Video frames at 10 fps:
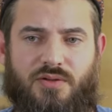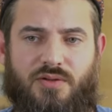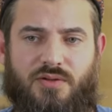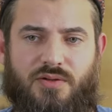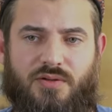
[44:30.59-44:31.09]

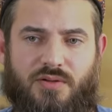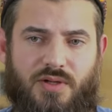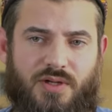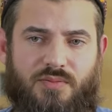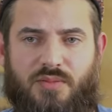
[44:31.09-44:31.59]

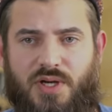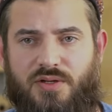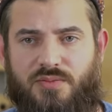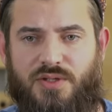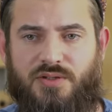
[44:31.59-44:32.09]
an
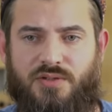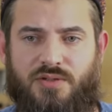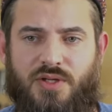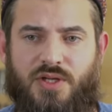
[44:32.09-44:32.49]
environment